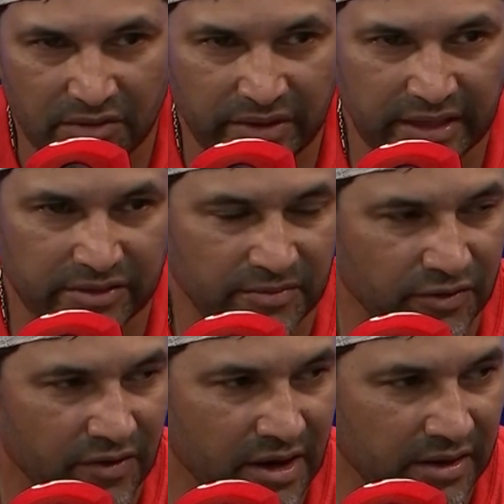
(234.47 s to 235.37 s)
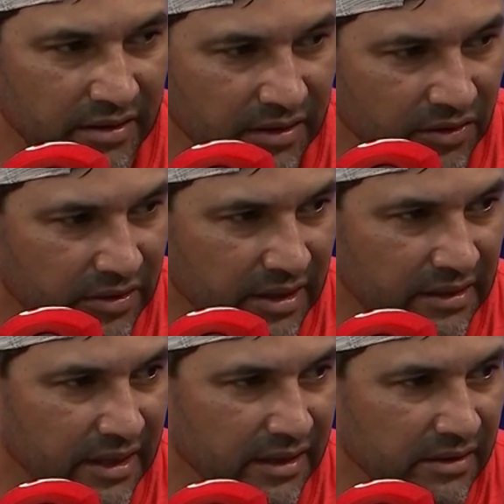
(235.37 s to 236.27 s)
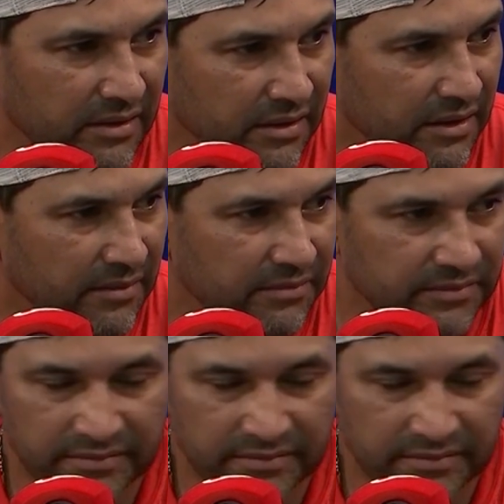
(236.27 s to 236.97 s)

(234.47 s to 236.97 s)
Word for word: We get to move on and go to LA. Um,